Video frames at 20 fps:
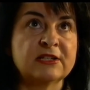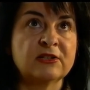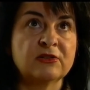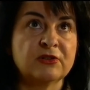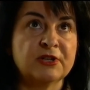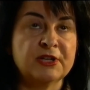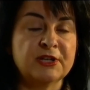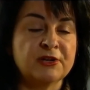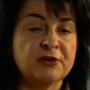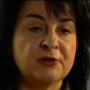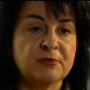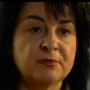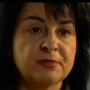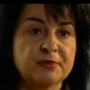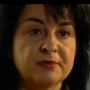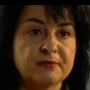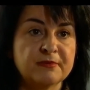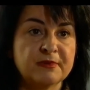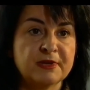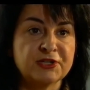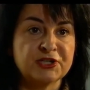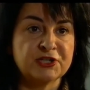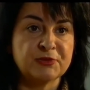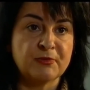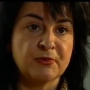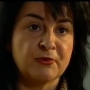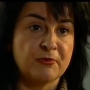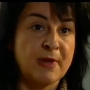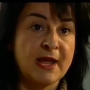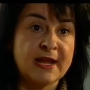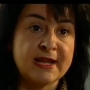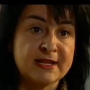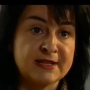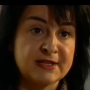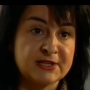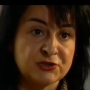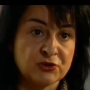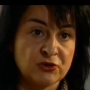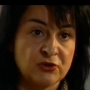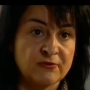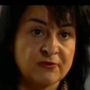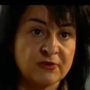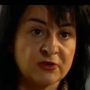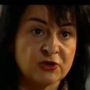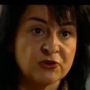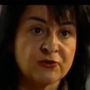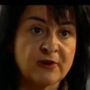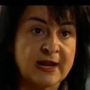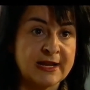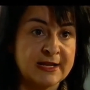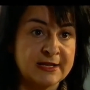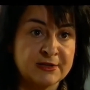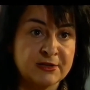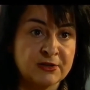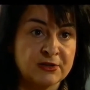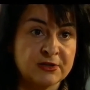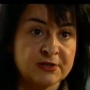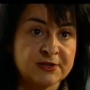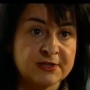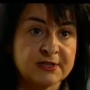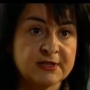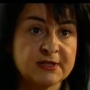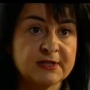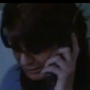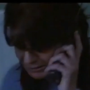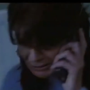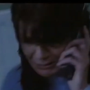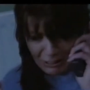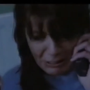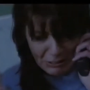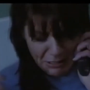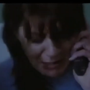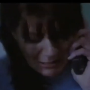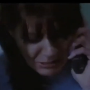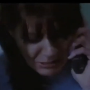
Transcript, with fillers: looking up and she was making this awful crying noise. She got this